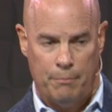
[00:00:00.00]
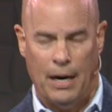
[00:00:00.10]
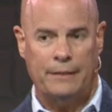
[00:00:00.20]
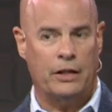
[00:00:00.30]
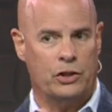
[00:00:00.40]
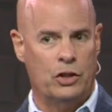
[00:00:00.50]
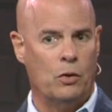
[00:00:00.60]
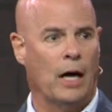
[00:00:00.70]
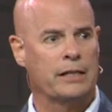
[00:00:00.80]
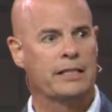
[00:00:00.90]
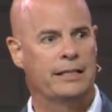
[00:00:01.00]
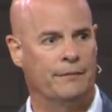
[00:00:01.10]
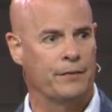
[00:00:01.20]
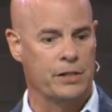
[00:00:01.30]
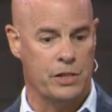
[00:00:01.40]
but there's nuanced
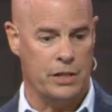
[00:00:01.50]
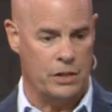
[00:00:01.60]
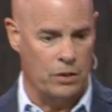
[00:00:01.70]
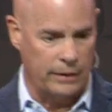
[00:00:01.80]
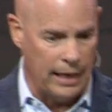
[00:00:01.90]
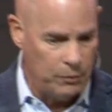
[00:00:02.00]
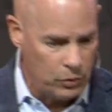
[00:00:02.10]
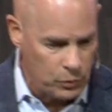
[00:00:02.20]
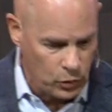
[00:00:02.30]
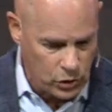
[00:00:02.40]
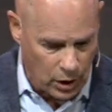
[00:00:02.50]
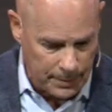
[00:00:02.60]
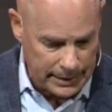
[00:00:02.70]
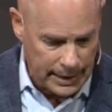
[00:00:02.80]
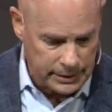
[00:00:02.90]
differences. Okay, and we'll, we'll
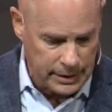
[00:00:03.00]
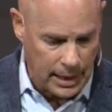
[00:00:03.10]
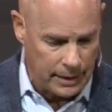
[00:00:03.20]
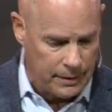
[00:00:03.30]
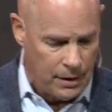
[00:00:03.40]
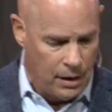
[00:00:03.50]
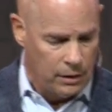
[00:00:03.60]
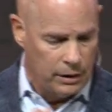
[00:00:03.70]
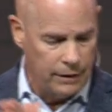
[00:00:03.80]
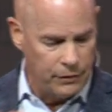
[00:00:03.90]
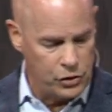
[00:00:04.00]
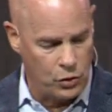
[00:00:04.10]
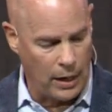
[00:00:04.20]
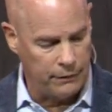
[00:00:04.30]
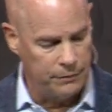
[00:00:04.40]
talk about that today. Look at
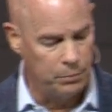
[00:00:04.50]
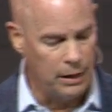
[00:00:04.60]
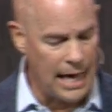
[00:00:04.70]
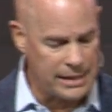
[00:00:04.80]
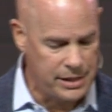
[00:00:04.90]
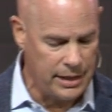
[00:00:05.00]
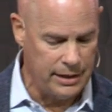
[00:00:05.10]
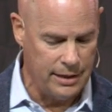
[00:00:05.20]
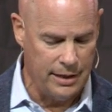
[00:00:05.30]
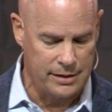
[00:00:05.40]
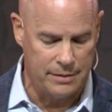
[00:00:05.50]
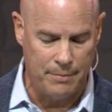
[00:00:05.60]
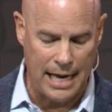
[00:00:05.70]
verse 12. Blessed is the